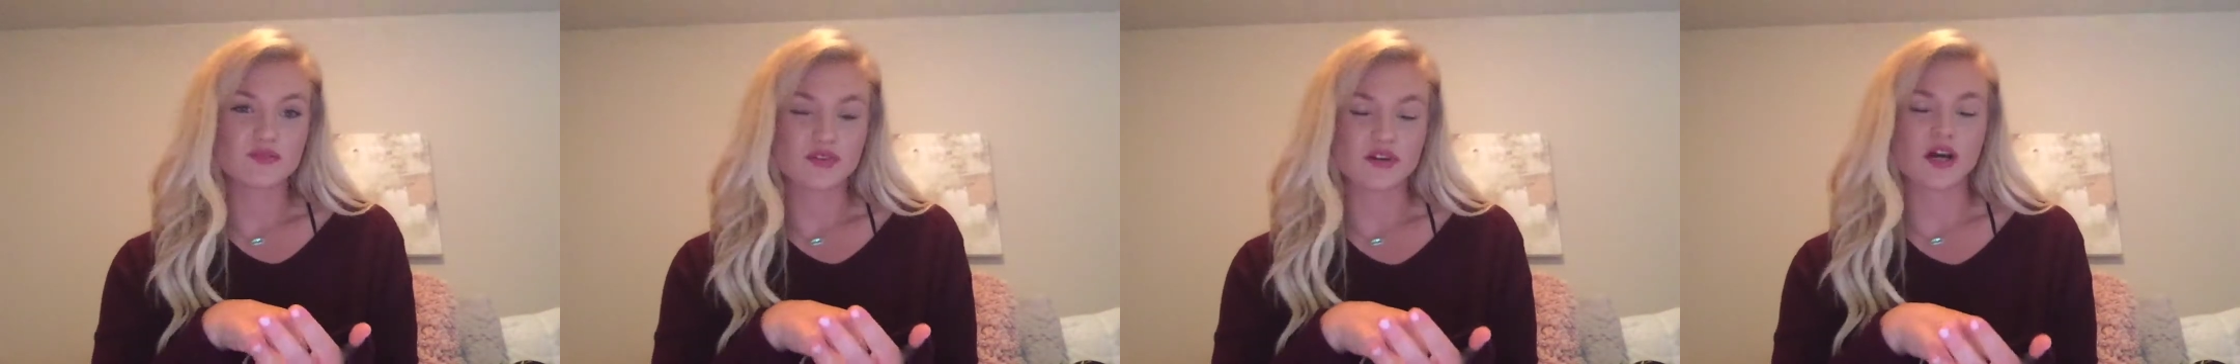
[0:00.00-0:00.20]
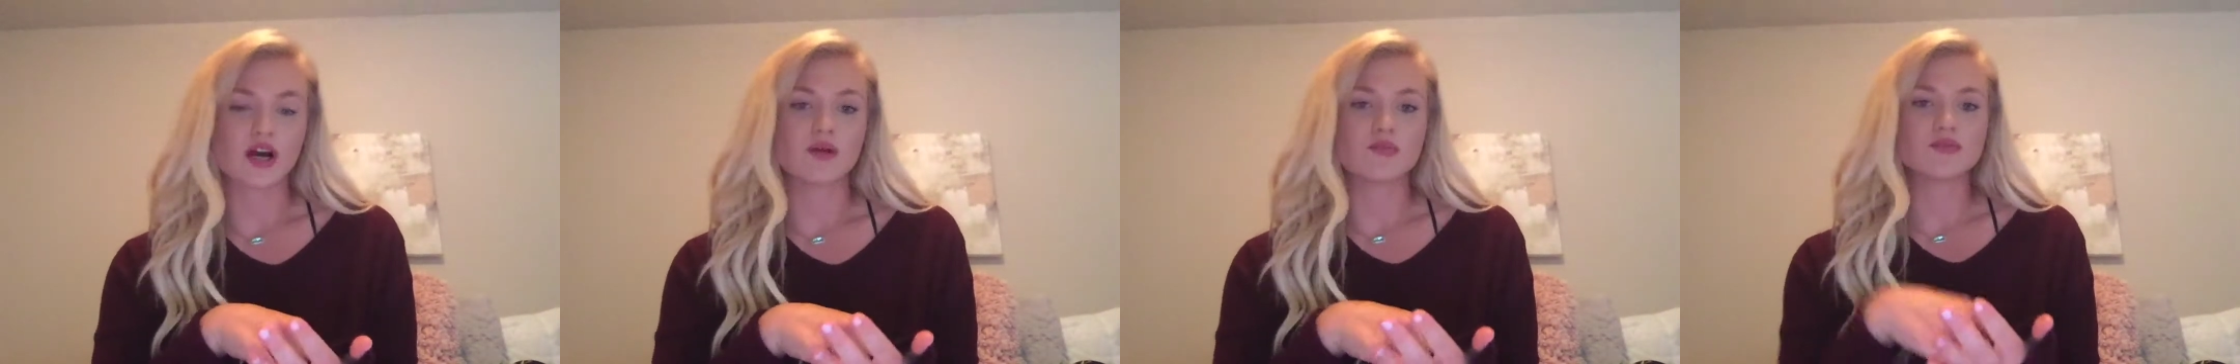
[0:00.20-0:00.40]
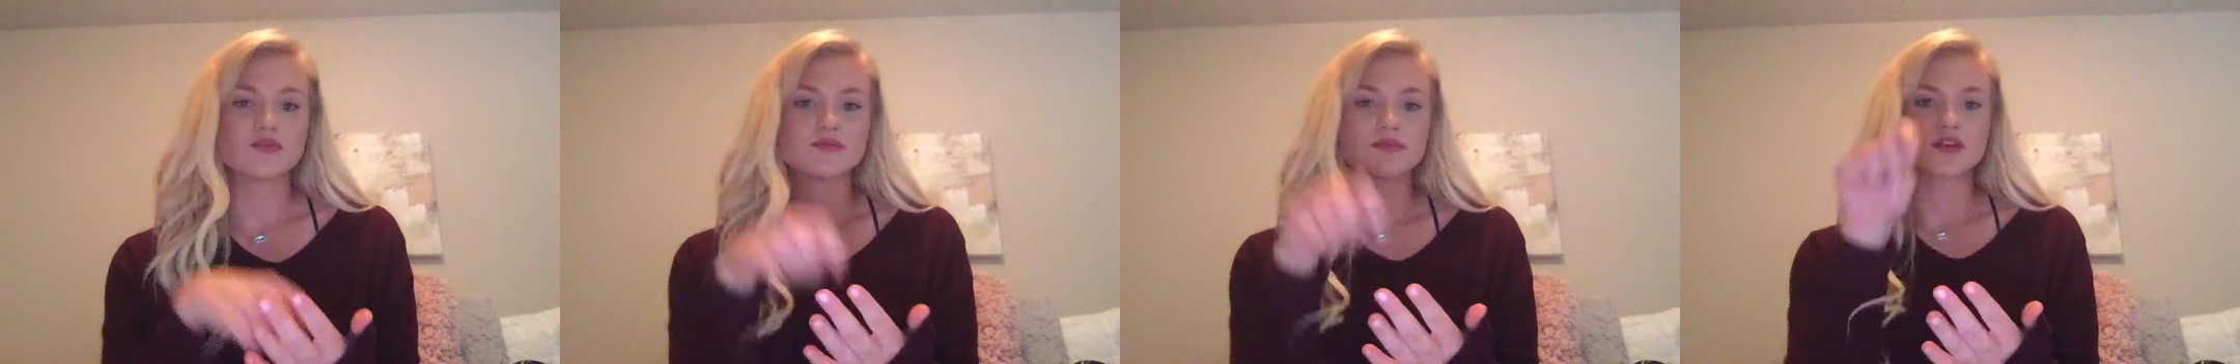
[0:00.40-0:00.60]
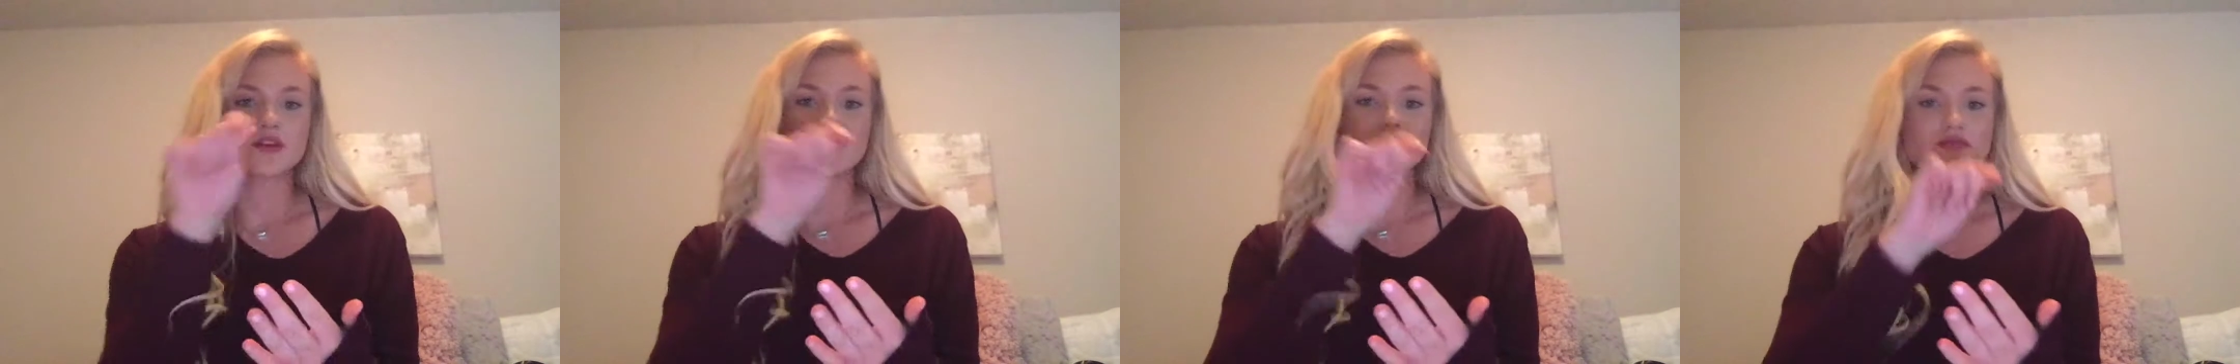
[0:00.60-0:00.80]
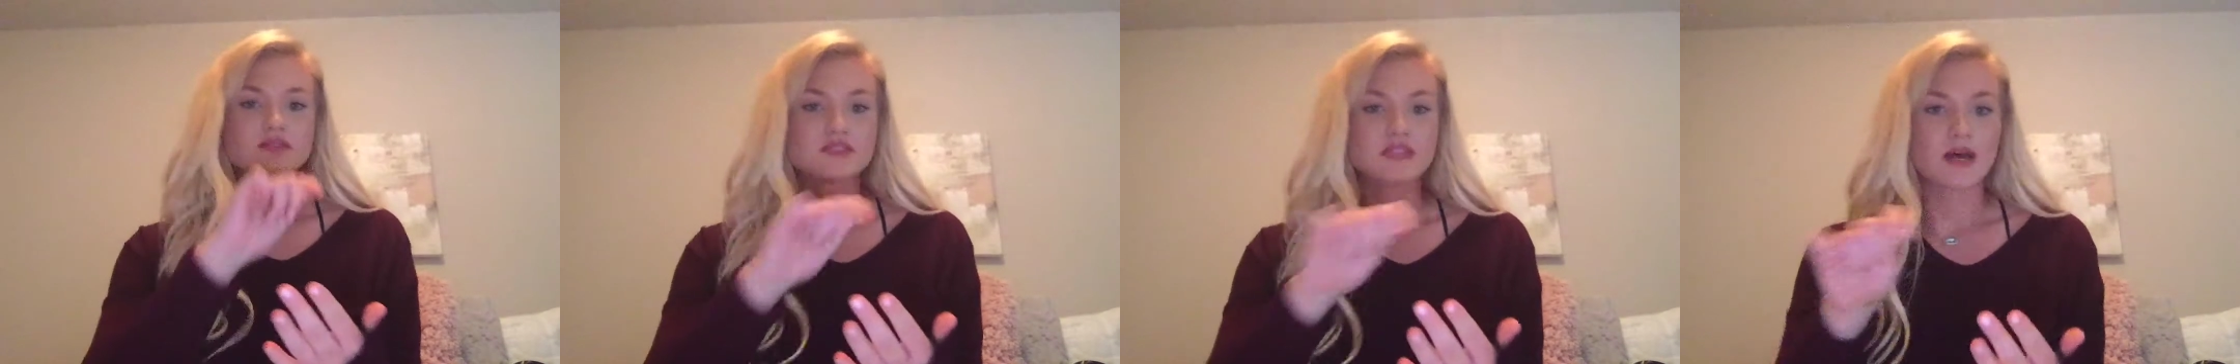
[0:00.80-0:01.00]
problem and
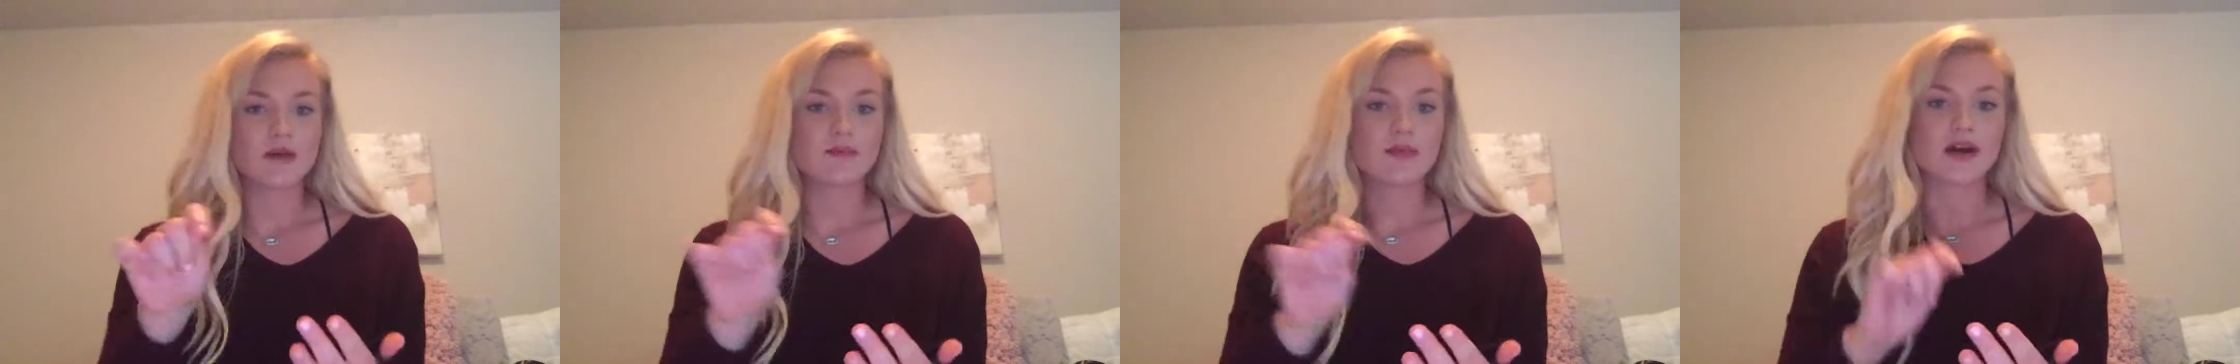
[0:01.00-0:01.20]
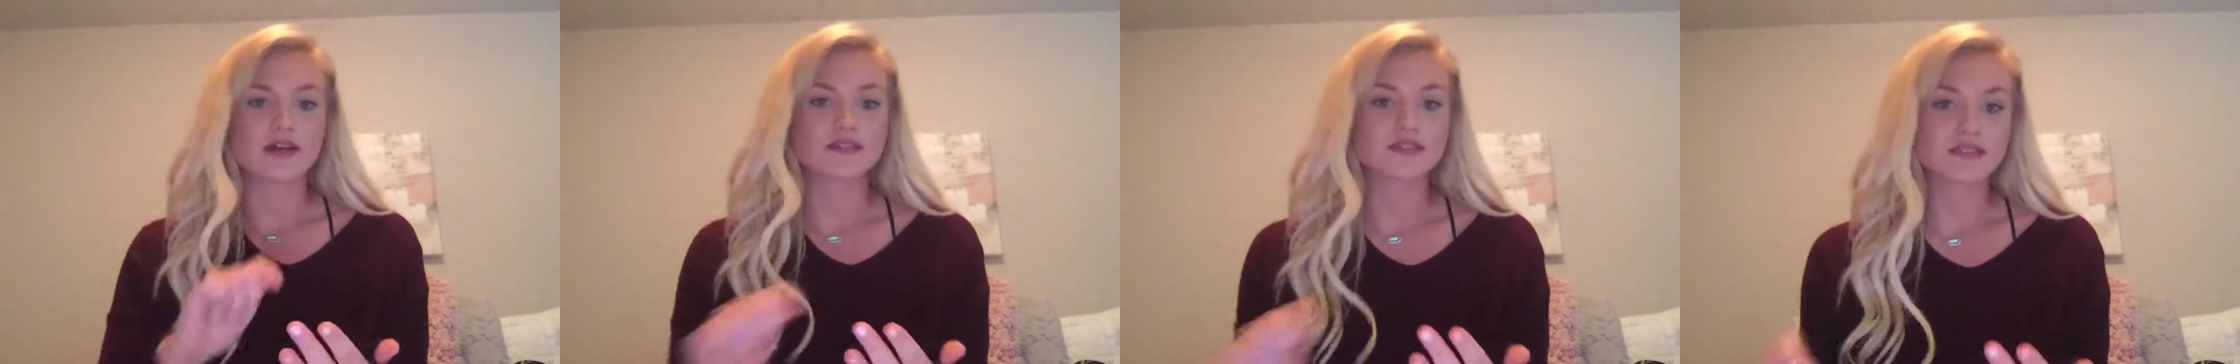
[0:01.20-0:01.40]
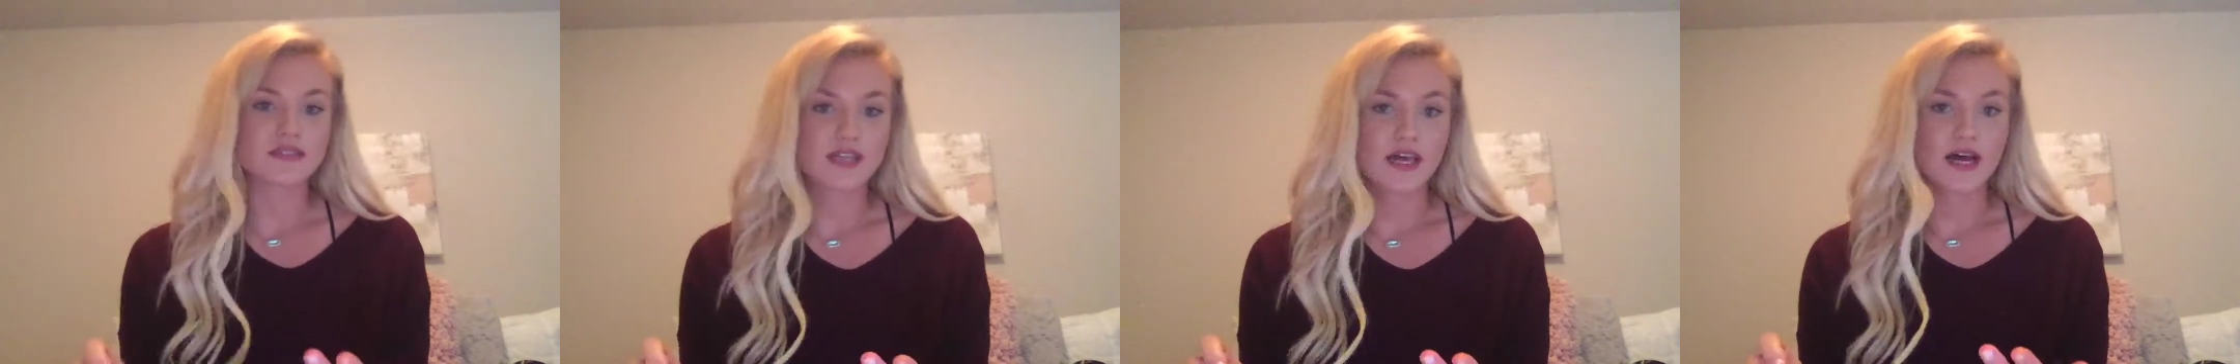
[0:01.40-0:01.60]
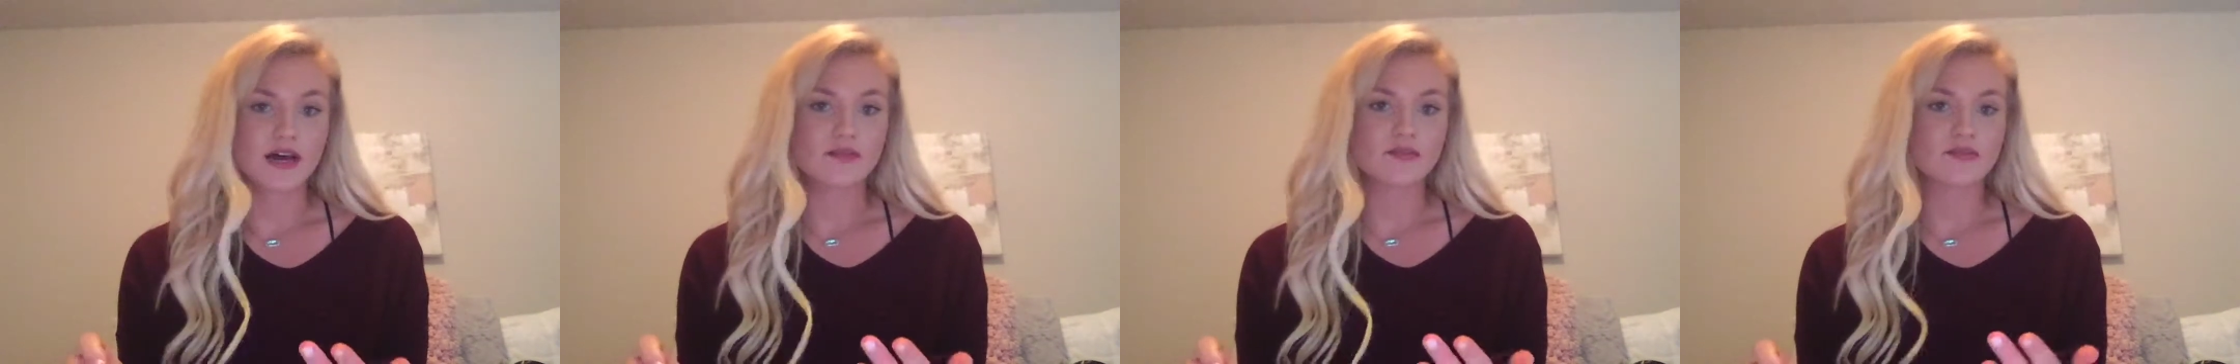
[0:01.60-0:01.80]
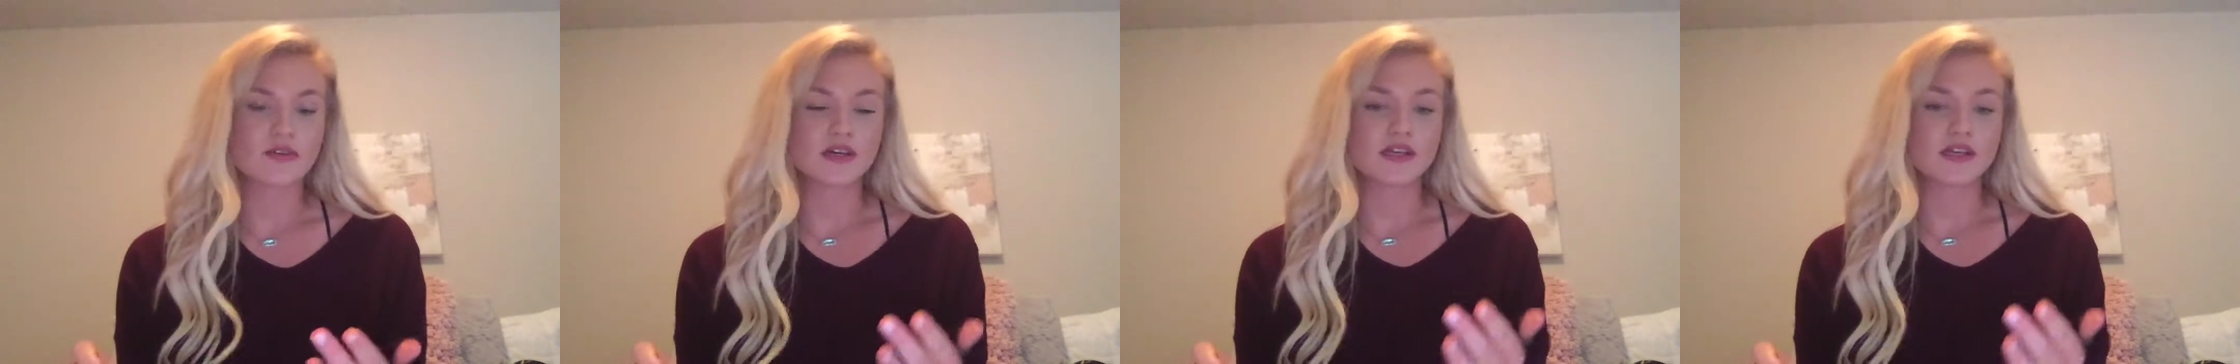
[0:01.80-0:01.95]
go step by step,